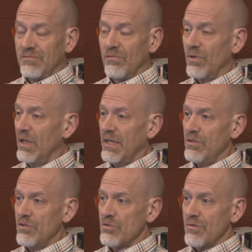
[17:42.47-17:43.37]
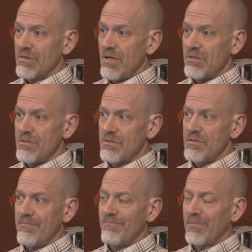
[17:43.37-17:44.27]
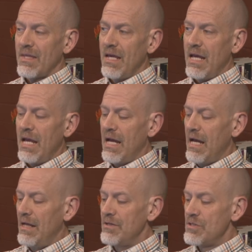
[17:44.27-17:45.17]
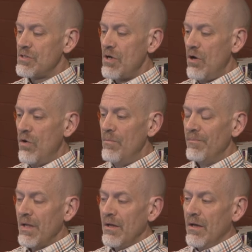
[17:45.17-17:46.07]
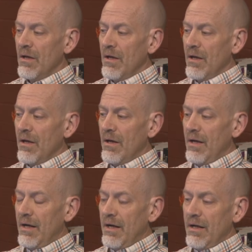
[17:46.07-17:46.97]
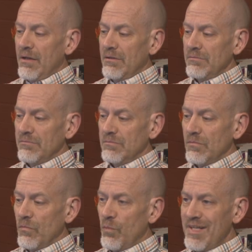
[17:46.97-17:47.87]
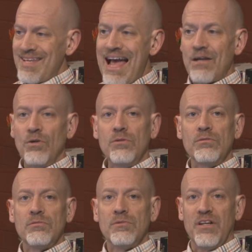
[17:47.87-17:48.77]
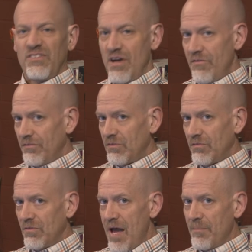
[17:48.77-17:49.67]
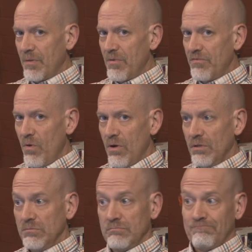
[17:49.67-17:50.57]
Really unusual discussions. And so uh, we tackled a tough topic before.